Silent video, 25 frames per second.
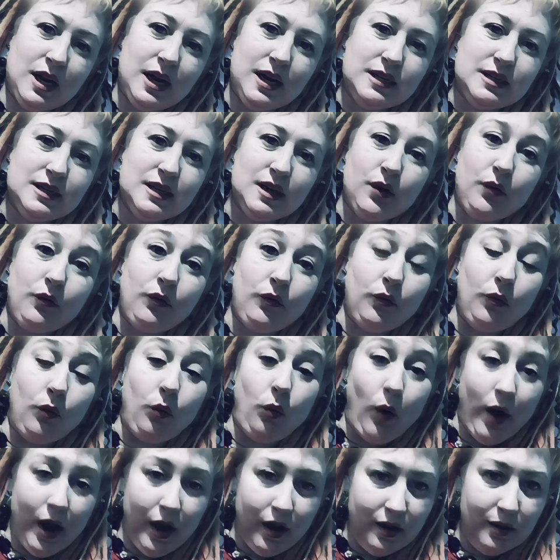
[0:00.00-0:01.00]
an idea of
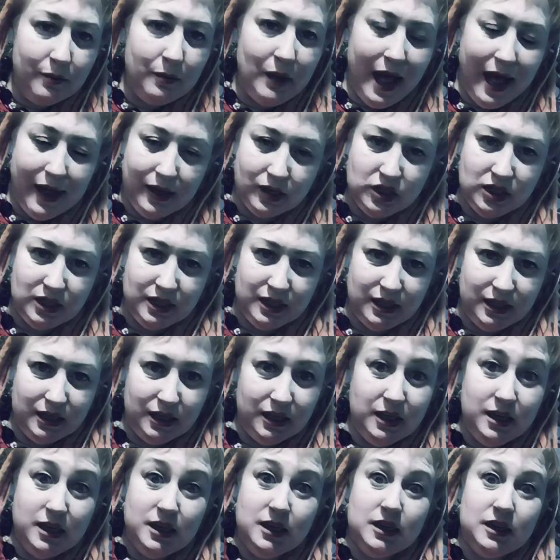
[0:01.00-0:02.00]
where I'm actually
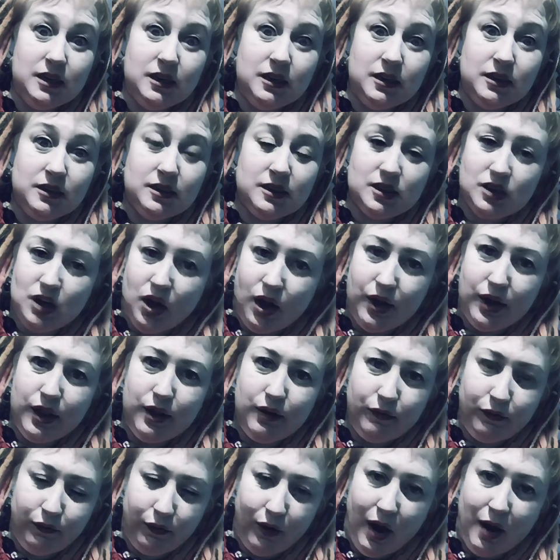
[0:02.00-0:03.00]

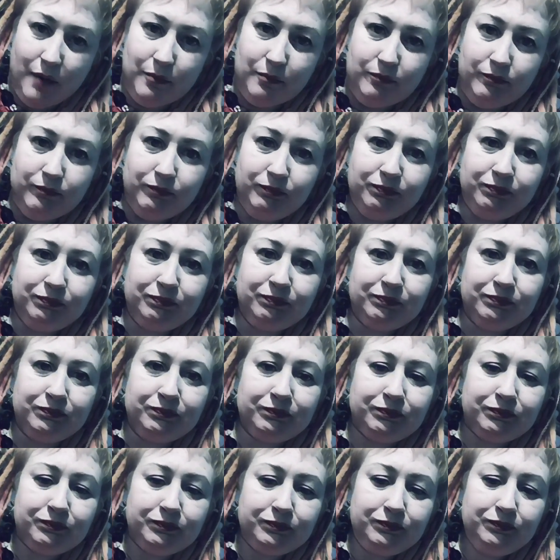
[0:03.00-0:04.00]
starting from,
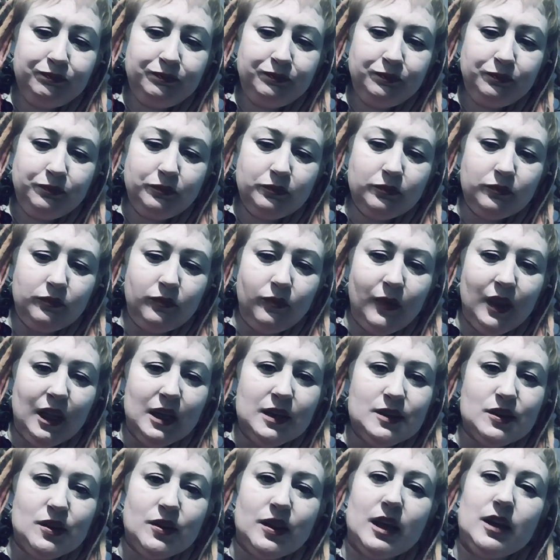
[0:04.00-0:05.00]

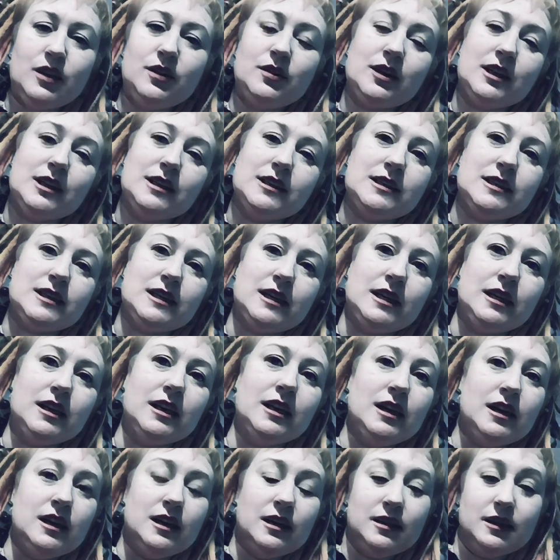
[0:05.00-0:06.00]
so that you can see
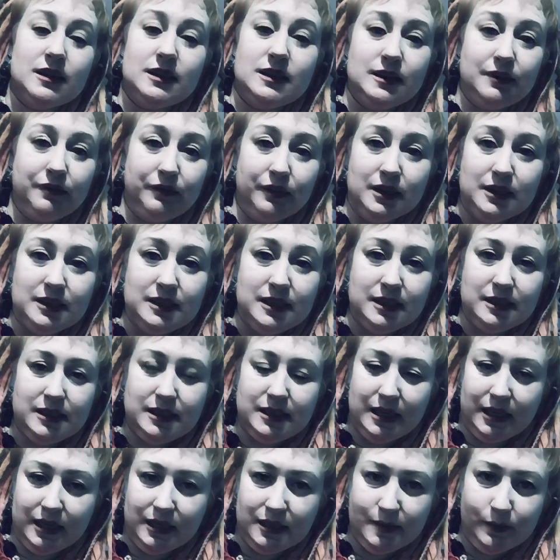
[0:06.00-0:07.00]
the difference as
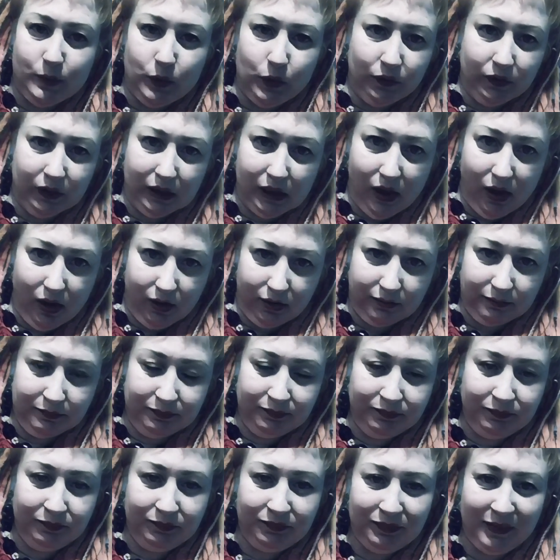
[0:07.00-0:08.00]
things move along.
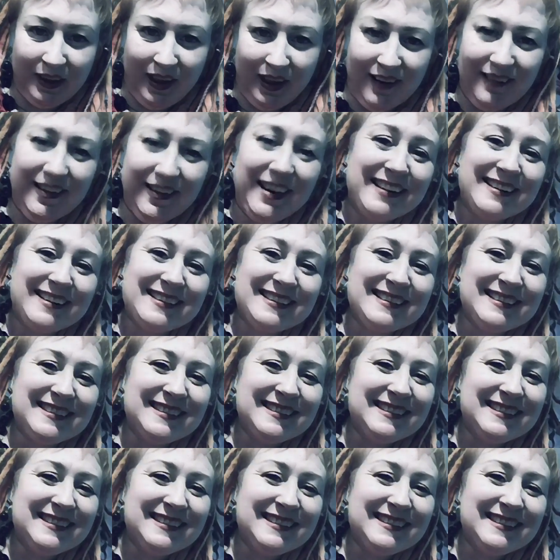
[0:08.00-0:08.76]
All right.